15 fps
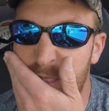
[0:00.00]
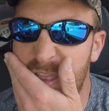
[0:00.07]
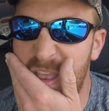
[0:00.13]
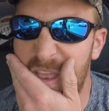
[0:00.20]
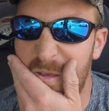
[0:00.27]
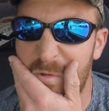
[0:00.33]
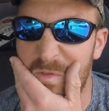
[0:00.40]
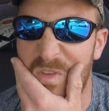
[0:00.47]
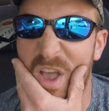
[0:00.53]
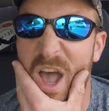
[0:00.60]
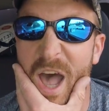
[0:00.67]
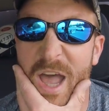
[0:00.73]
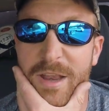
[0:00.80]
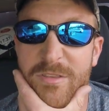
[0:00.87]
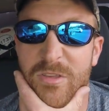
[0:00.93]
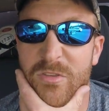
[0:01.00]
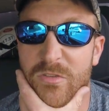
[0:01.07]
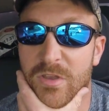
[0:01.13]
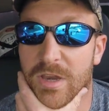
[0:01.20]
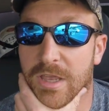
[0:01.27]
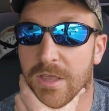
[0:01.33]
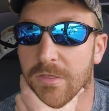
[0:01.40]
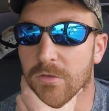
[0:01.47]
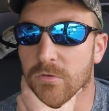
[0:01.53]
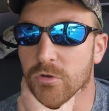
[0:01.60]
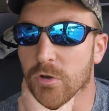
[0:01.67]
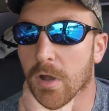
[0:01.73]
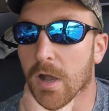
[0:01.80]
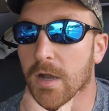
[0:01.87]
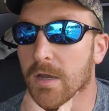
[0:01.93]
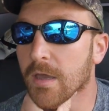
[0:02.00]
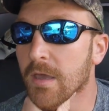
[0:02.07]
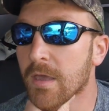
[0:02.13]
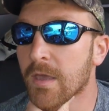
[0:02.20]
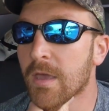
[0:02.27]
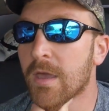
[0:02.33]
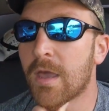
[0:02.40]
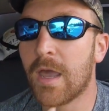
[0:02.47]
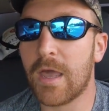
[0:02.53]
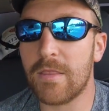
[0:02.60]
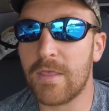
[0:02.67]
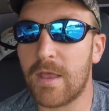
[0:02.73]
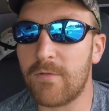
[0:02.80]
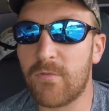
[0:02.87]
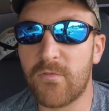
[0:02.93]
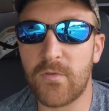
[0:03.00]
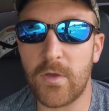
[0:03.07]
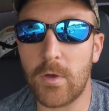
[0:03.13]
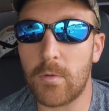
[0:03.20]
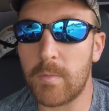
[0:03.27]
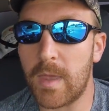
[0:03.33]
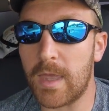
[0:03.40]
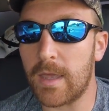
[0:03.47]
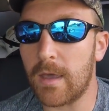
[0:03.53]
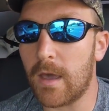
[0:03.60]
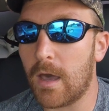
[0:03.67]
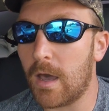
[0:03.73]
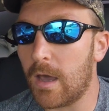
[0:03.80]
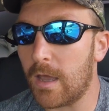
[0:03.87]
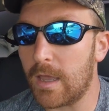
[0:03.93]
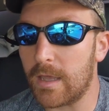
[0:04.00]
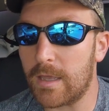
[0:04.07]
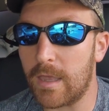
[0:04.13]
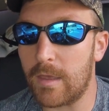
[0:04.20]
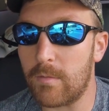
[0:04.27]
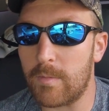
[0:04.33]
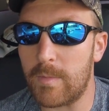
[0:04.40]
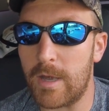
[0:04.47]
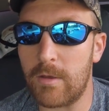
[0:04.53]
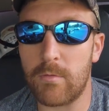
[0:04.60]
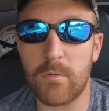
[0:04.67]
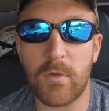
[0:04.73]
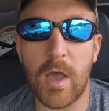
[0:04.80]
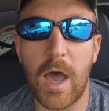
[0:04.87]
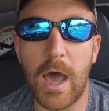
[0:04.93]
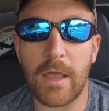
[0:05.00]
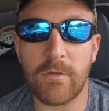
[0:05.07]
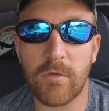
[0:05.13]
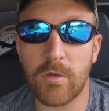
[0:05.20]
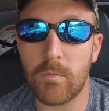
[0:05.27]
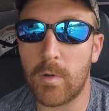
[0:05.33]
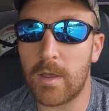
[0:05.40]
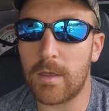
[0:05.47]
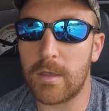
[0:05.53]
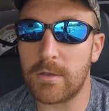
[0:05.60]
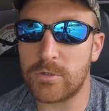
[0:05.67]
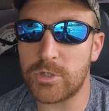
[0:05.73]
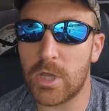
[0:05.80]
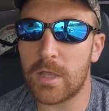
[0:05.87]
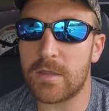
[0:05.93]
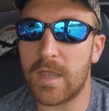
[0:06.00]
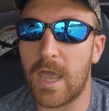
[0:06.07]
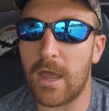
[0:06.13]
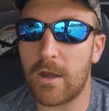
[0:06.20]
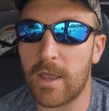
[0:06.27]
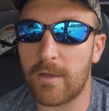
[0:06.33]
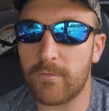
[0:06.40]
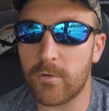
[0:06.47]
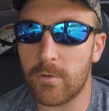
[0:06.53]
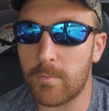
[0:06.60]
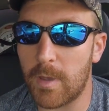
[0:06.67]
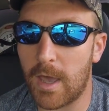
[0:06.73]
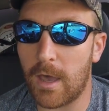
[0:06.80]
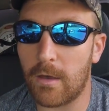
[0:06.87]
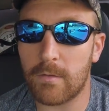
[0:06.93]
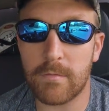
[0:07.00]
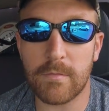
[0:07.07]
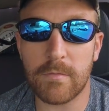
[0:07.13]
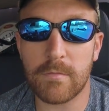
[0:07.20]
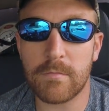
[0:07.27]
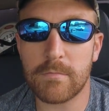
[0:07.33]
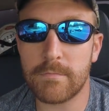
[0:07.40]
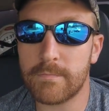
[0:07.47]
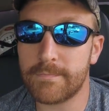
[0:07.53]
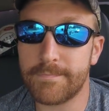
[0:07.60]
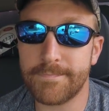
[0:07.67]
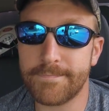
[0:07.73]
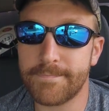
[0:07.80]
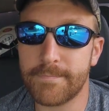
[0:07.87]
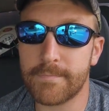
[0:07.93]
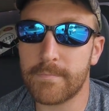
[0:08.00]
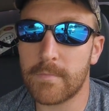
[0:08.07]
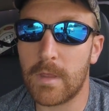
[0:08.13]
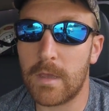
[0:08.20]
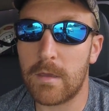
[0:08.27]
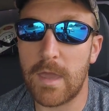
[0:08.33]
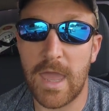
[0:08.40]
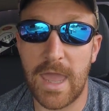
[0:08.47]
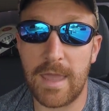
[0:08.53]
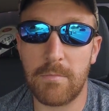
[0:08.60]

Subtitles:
It was hot just sitting in the truck, and then filming. I mean, it was hot, so it shut down after about 8